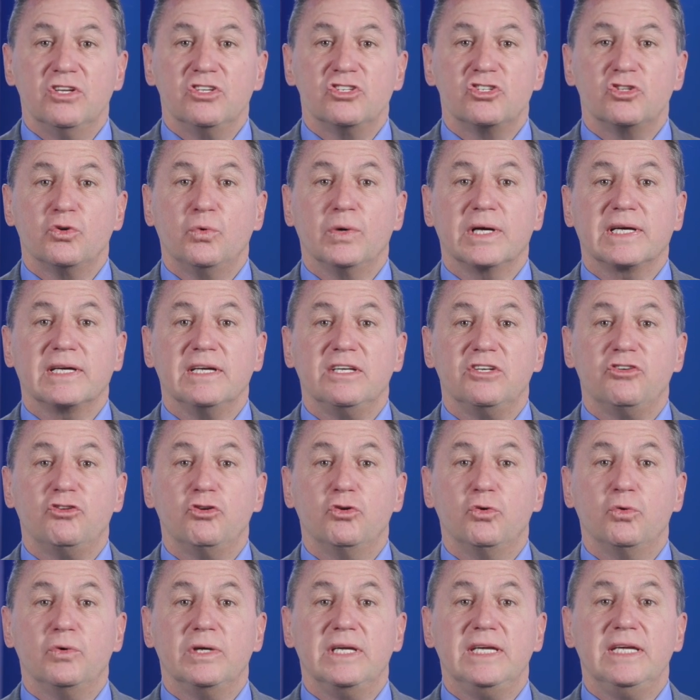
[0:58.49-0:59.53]
so it can
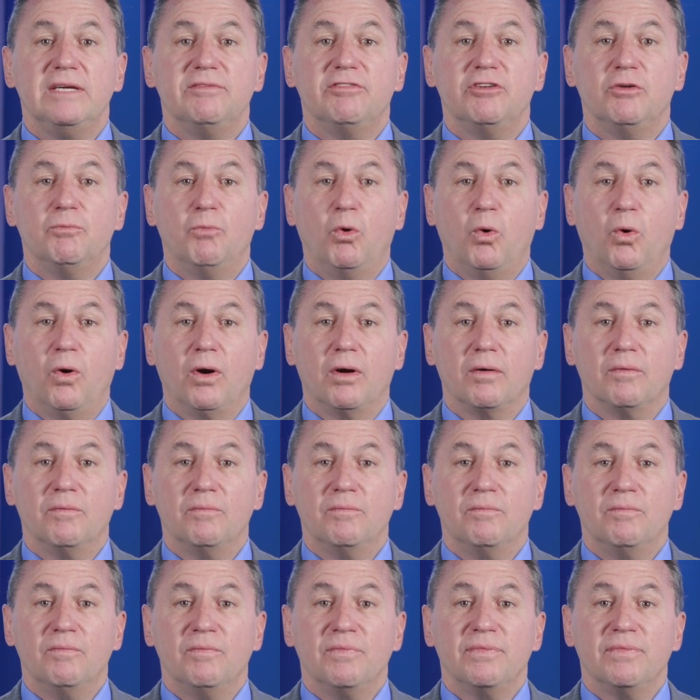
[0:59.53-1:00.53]
do even more,